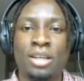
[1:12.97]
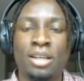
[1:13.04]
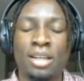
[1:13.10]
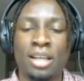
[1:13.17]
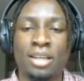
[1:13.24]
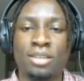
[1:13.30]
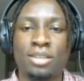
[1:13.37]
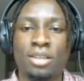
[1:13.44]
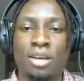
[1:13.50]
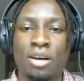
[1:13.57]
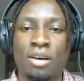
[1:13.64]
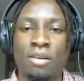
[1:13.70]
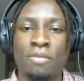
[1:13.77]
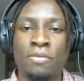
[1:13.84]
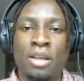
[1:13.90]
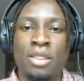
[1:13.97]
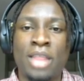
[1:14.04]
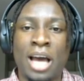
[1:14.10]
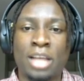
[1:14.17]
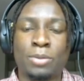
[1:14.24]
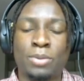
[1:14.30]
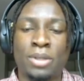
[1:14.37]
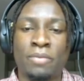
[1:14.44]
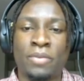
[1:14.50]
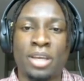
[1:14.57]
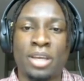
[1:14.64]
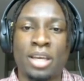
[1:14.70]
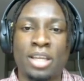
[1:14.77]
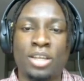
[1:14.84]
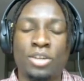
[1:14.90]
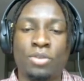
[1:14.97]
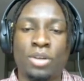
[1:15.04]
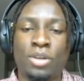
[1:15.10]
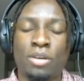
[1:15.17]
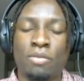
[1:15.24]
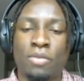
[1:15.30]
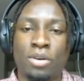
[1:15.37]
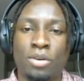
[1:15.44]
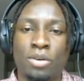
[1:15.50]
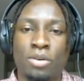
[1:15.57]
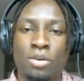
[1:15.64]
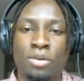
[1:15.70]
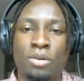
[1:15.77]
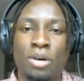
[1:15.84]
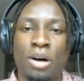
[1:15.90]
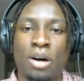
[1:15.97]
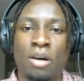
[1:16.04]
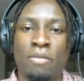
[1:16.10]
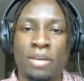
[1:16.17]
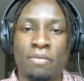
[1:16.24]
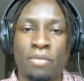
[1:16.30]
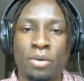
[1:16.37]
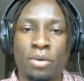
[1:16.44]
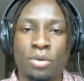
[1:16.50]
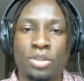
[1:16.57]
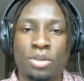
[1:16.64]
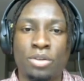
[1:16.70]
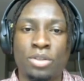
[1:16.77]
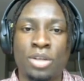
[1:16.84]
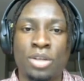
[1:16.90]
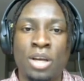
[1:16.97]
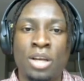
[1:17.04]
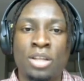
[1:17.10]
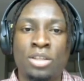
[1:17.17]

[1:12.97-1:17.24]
list of that specific industry or vertical of influencers